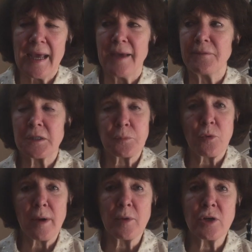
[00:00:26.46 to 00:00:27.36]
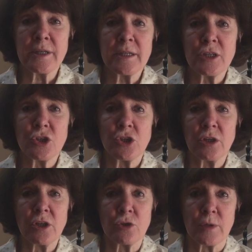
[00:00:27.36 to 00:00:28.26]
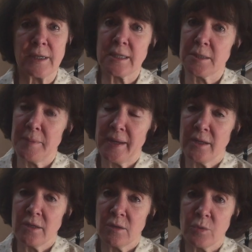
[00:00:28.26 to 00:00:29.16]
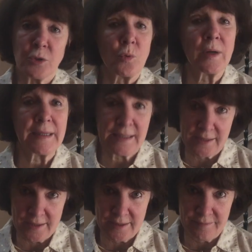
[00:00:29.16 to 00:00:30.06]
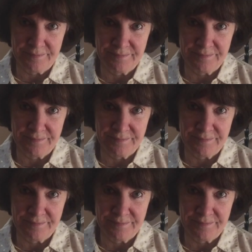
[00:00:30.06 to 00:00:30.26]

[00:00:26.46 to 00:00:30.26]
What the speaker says: If it's primary dentition, you can expand with a quad helix.